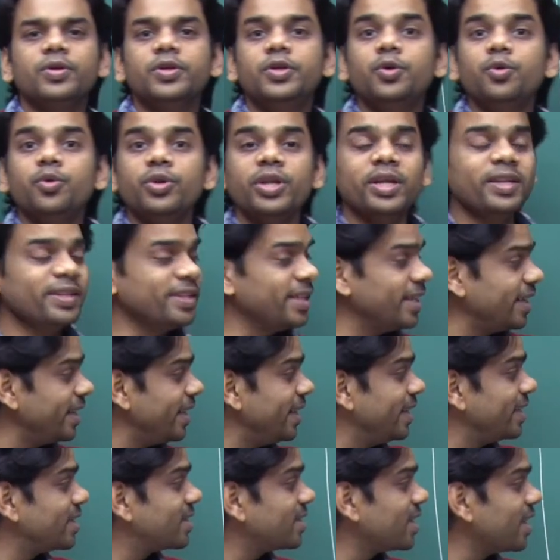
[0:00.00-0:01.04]
during the
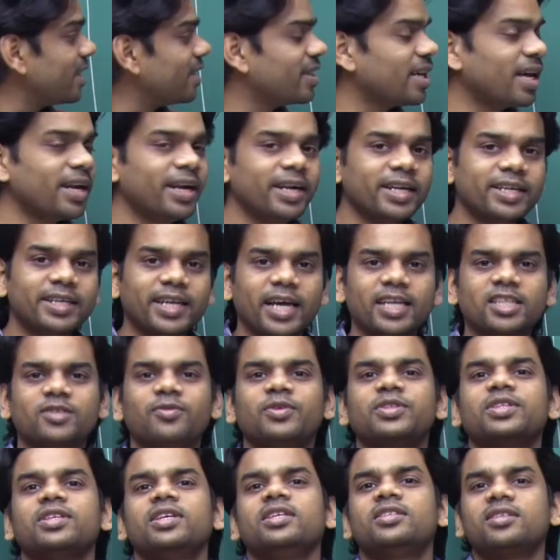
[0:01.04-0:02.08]
instant they are in touch
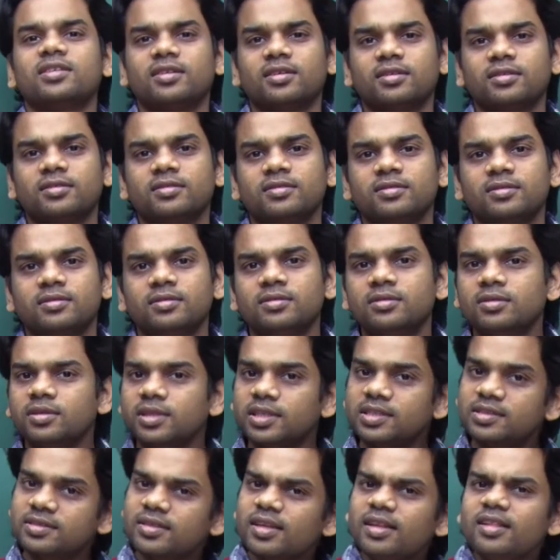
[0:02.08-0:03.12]
with each other,
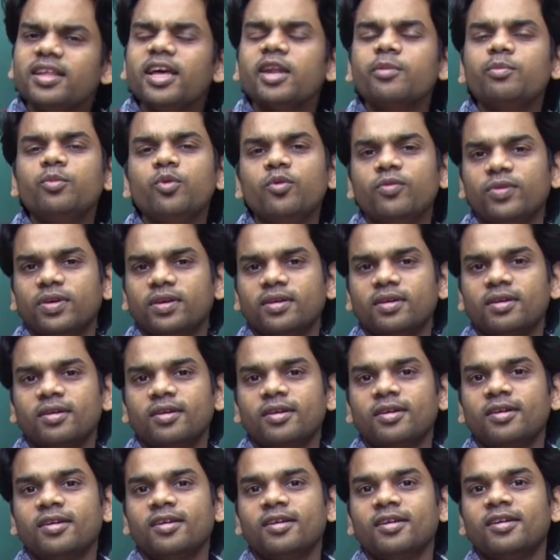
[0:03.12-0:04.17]
still they are moving.
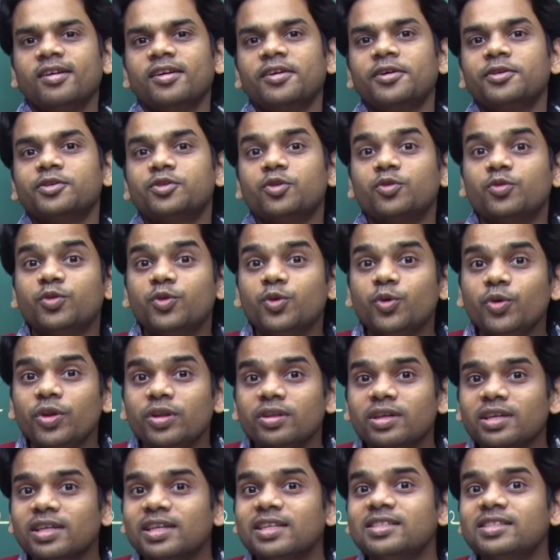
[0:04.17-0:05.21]
So during
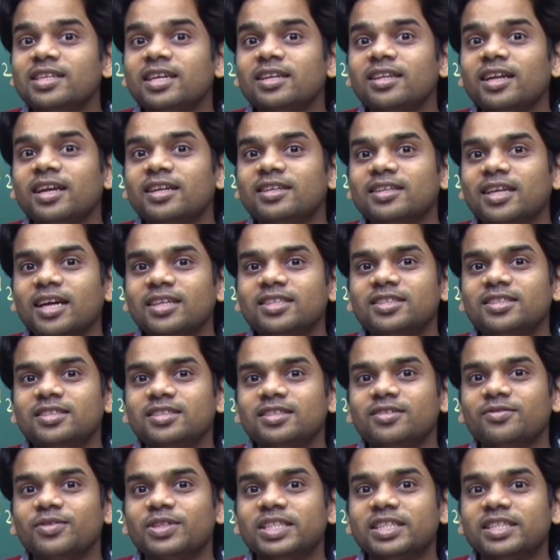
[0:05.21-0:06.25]
the instant they are touch
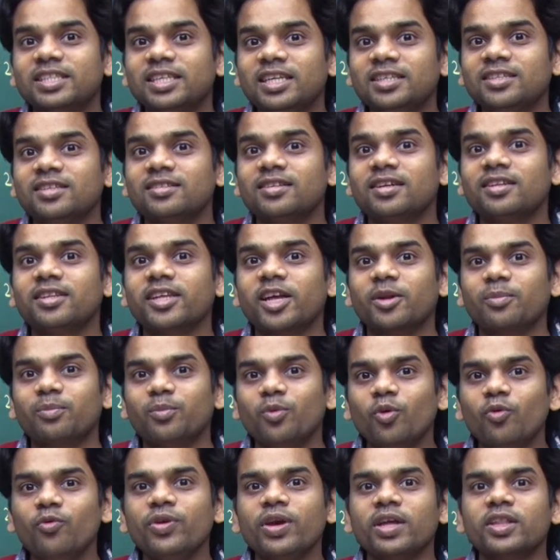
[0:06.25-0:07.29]
with each other, they are
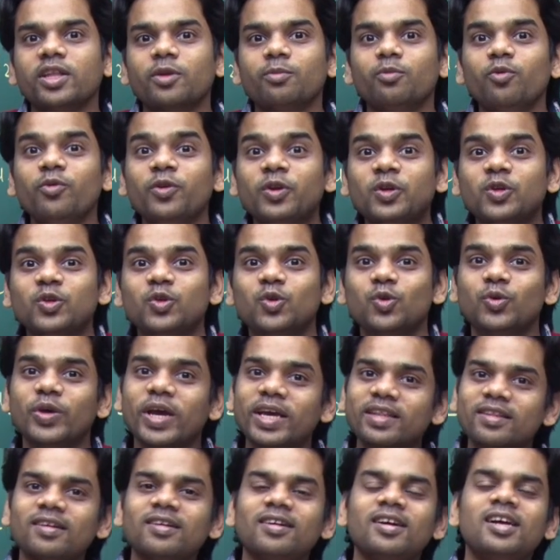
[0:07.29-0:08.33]
moving, and they are moving
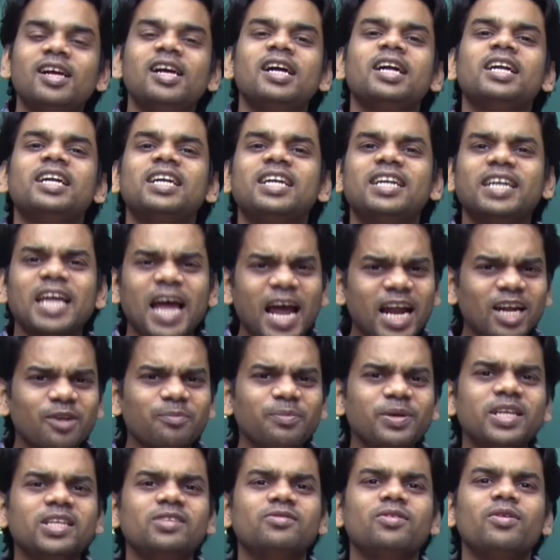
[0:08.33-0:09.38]
together. That
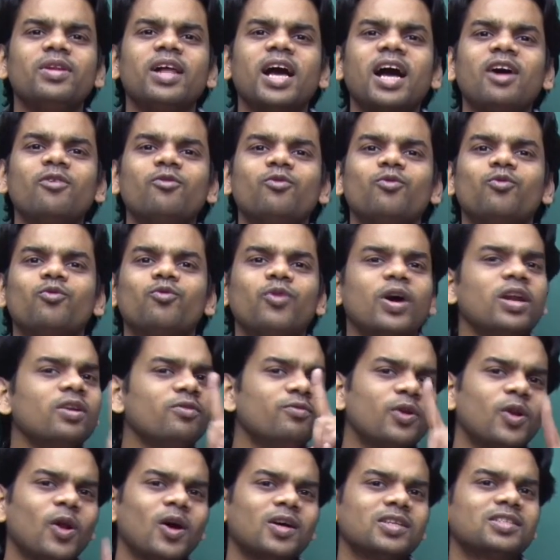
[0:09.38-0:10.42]
means we will have
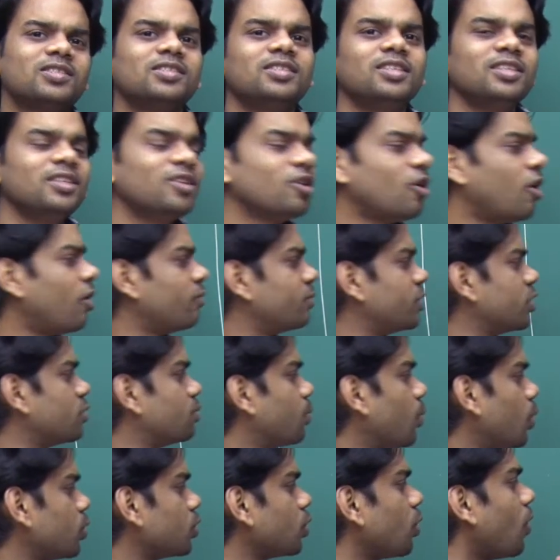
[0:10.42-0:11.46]
one velocity of these
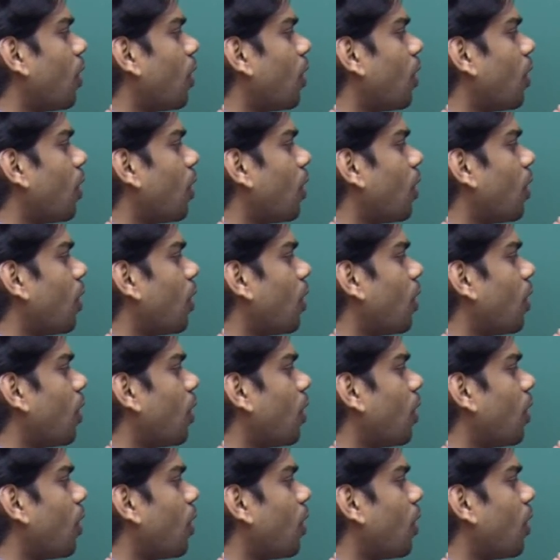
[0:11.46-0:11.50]
both